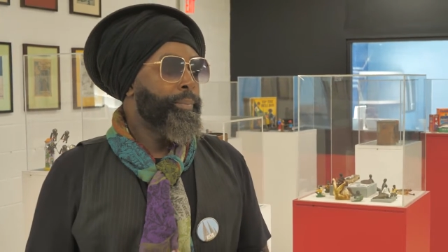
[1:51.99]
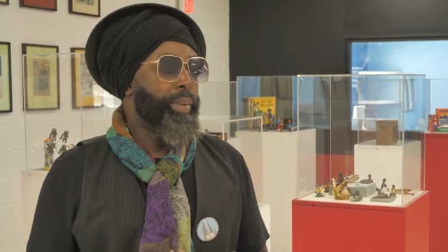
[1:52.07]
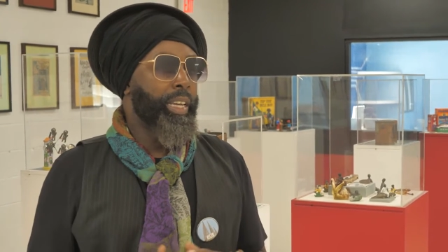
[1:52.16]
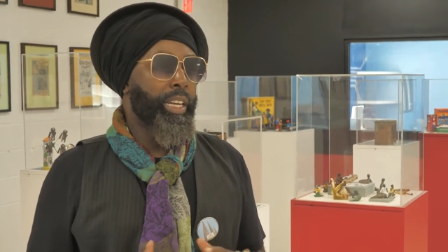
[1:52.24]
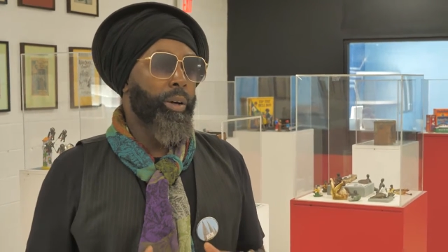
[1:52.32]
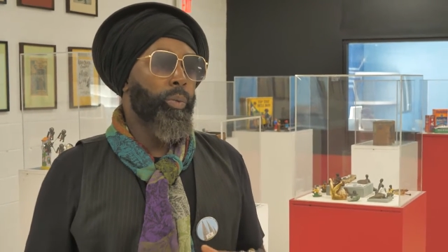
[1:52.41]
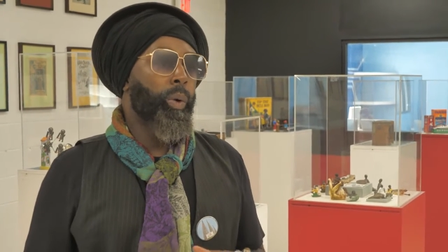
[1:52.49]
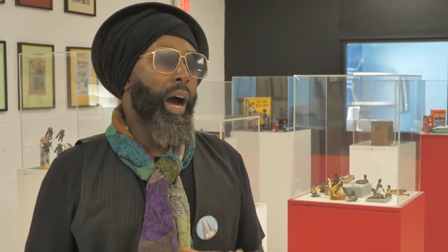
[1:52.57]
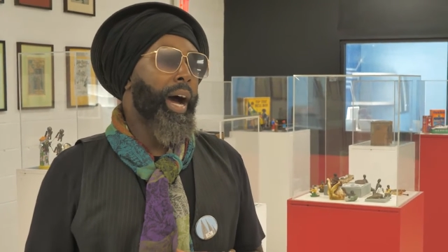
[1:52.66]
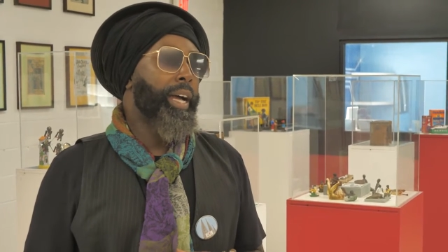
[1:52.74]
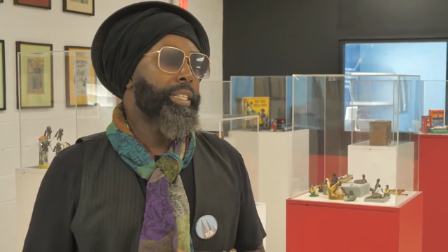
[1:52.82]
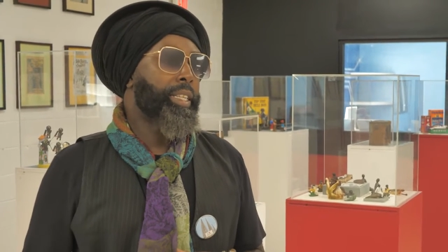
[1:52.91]
And in
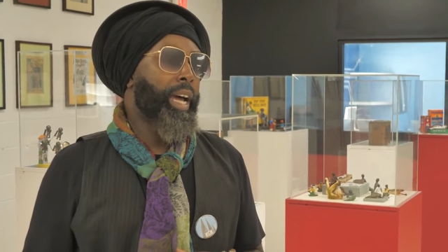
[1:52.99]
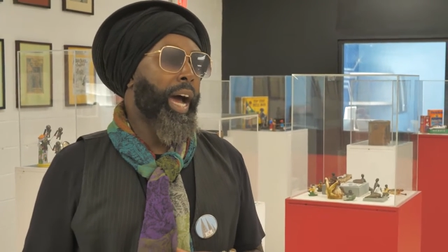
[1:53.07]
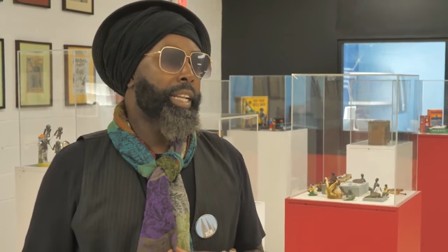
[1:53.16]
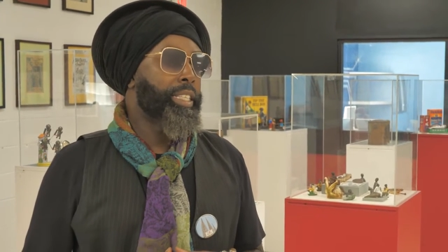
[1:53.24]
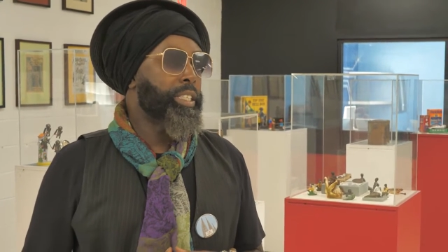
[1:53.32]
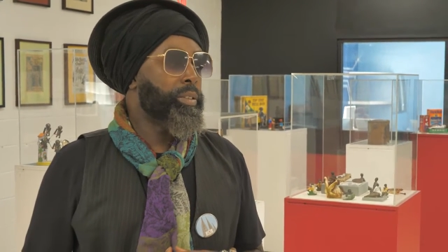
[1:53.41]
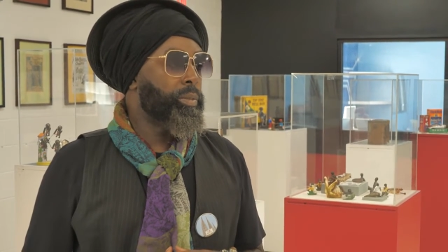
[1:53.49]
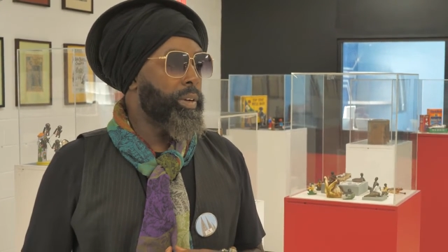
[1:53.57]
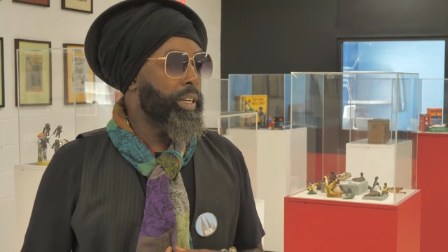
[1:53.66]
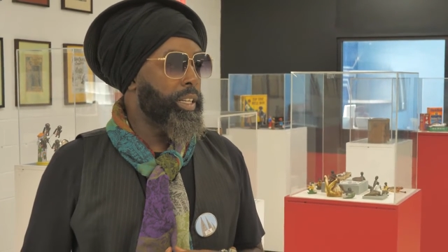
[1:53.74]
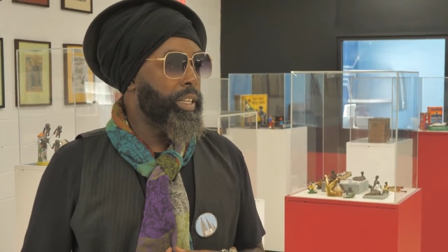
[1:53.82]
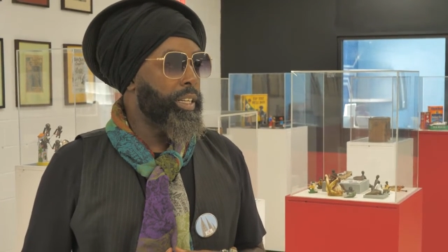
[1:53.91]
Watts, I just
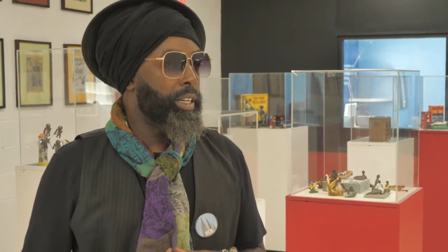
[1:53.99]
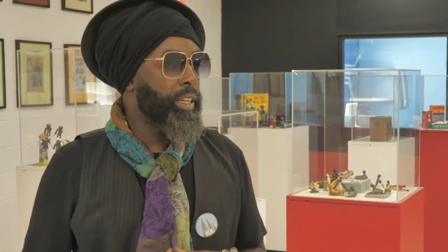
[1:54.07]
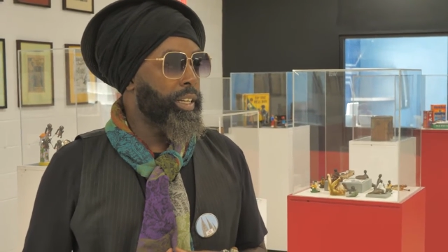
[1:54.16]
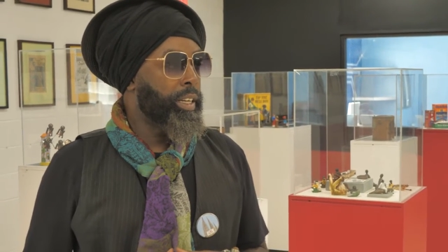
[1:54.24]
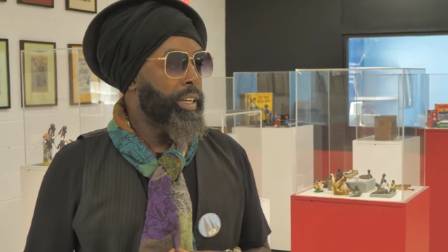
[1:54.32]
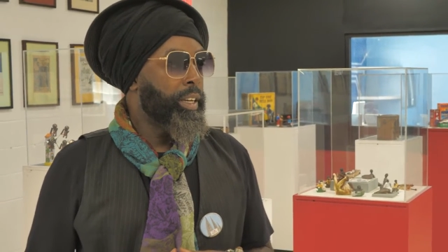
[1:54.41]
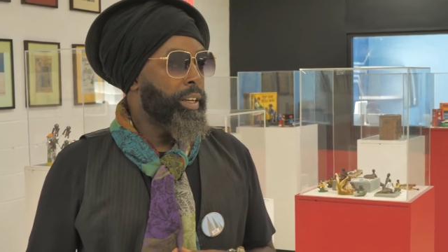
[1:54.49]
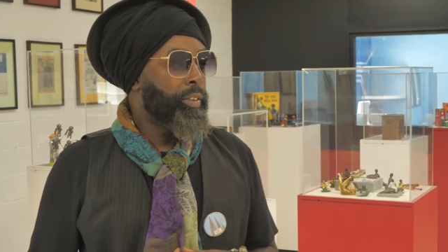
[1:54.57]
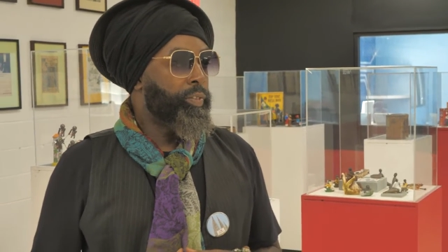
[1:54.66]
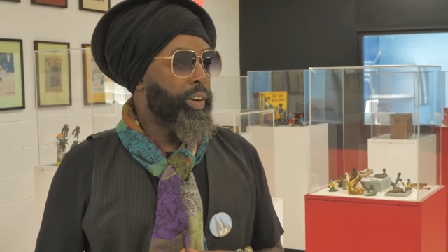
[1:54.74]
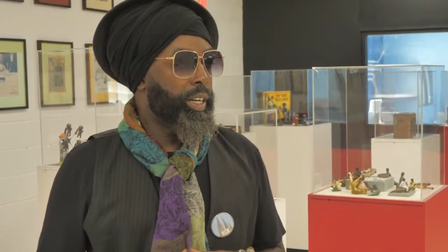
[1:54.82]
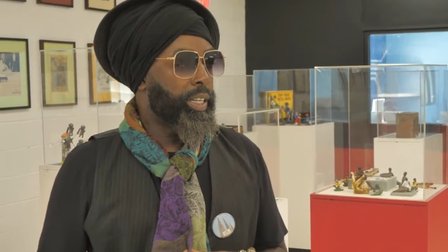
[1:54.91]
really look
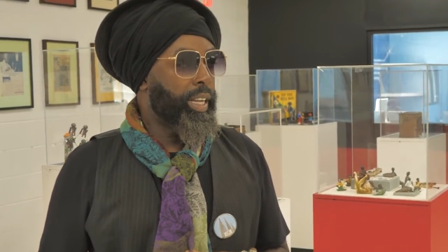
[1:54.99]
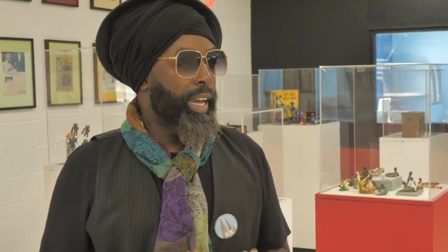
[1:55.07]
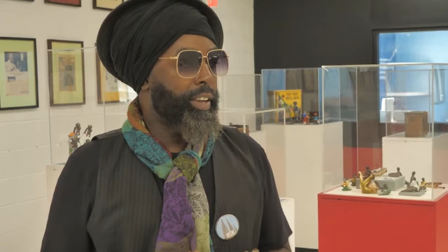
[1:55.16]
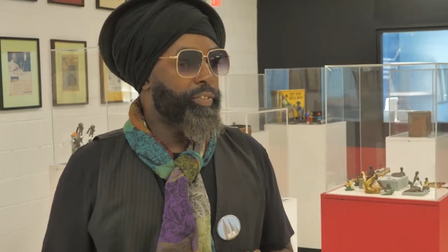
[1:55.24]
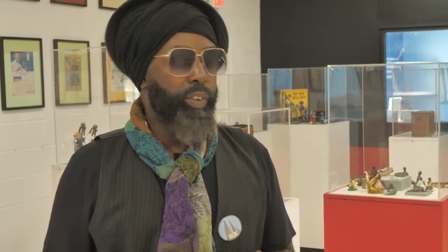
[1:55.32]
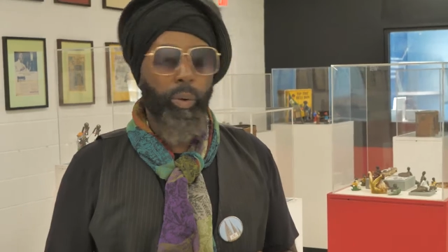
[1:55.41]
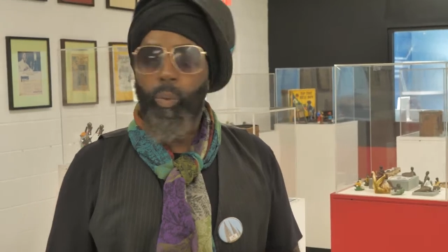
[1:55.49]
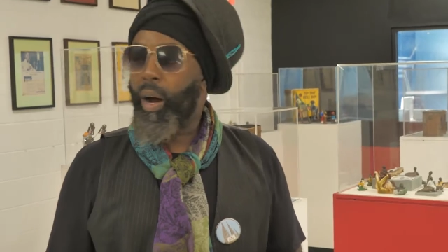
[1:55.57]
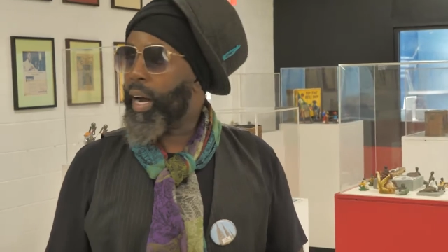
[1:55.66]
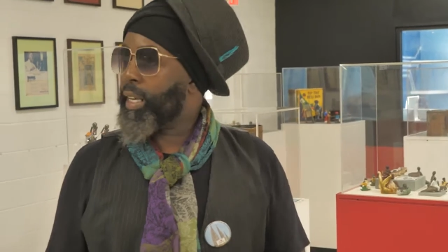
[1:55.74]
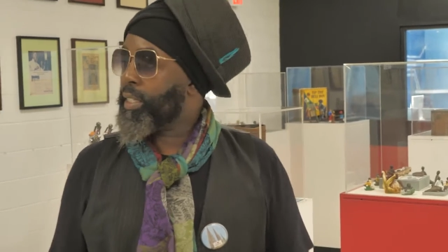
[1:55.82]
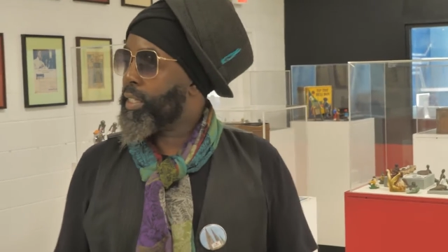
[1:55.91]
for the day for
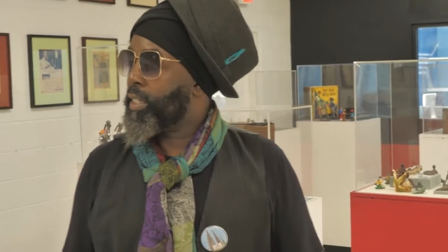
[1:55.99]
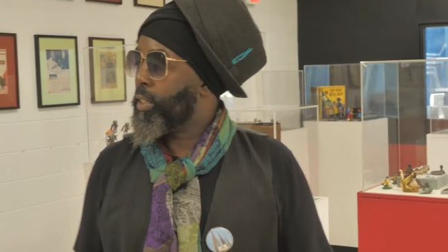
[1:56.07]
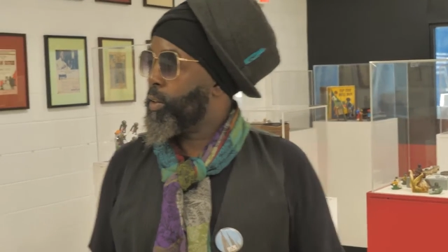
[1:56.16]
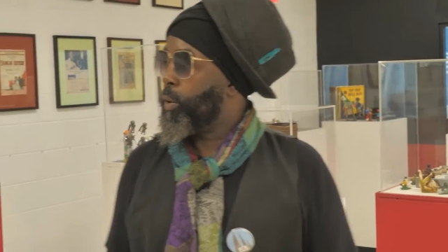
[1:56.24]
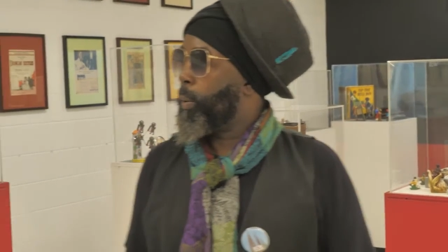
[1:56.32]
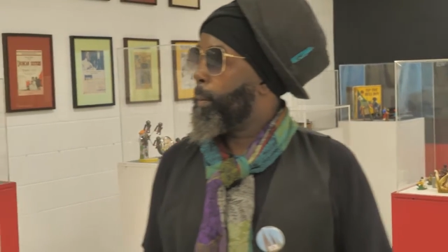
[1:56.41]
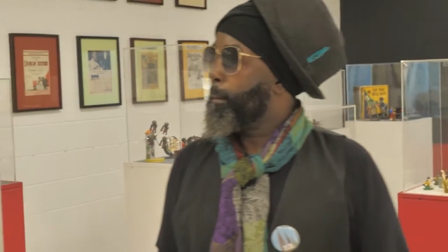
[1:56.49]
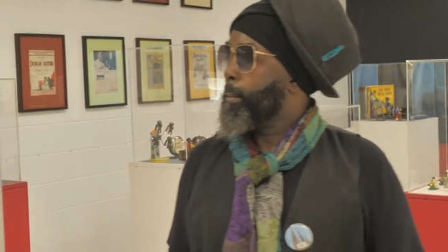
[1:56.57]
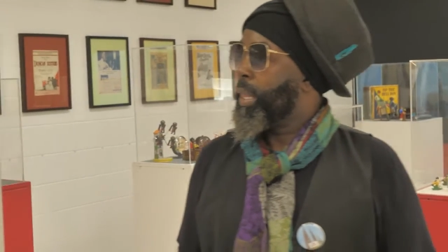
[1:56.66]
Watts to